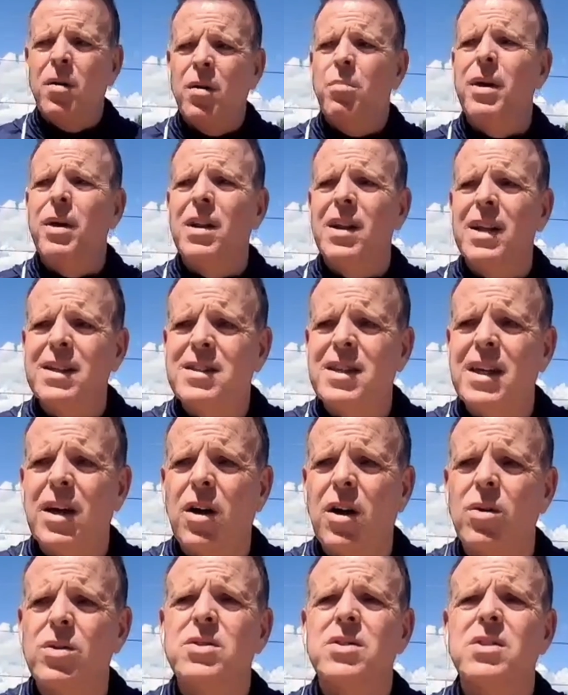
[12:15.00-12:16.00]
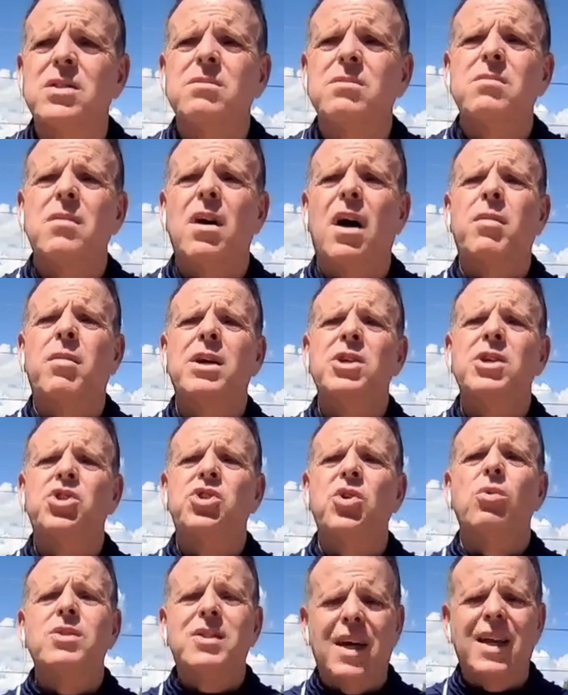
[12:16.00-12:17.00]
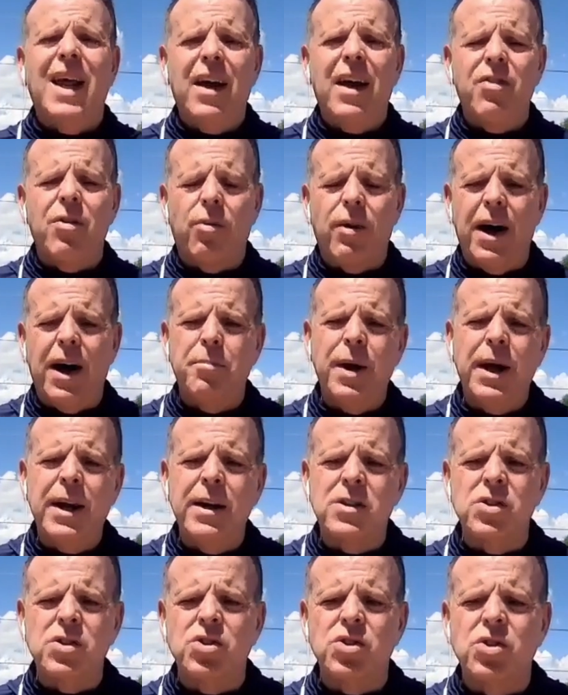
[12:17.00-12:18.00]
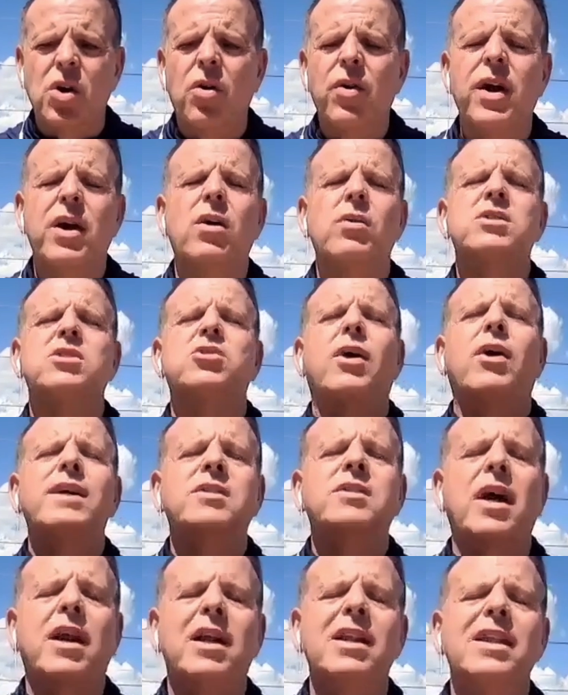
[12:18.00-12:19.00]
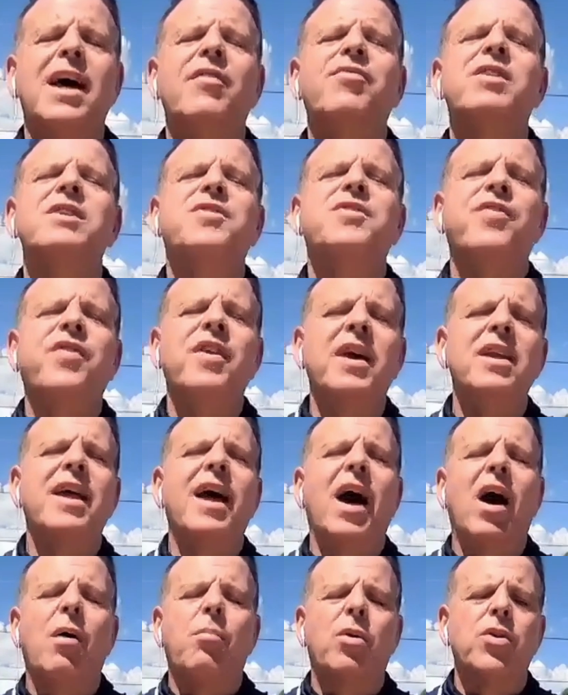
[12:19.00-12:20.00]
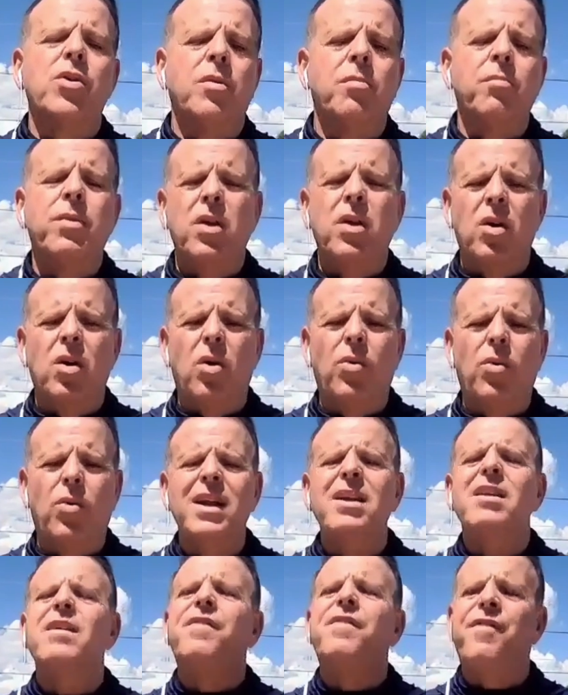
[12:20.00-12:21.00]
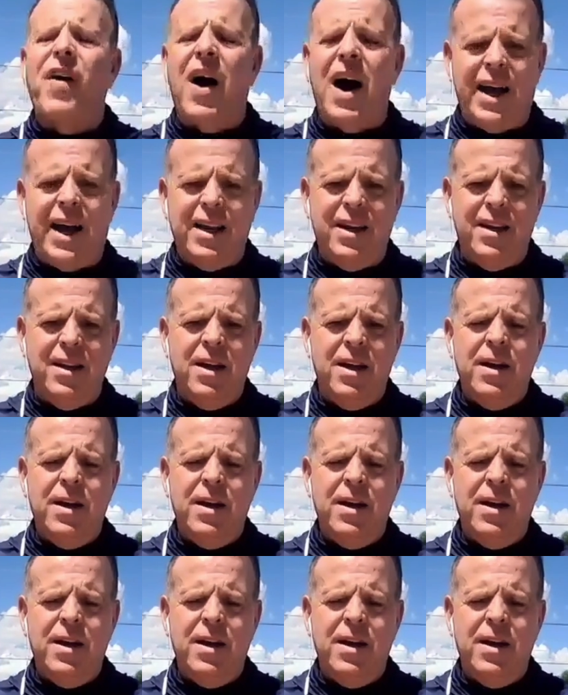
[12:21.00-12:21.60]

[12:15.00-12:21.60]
Bill Lindsay goes on my show today, the Rod Peterson show, he goes, Draisaitl left his feet, elbowed him. You know what? Fine.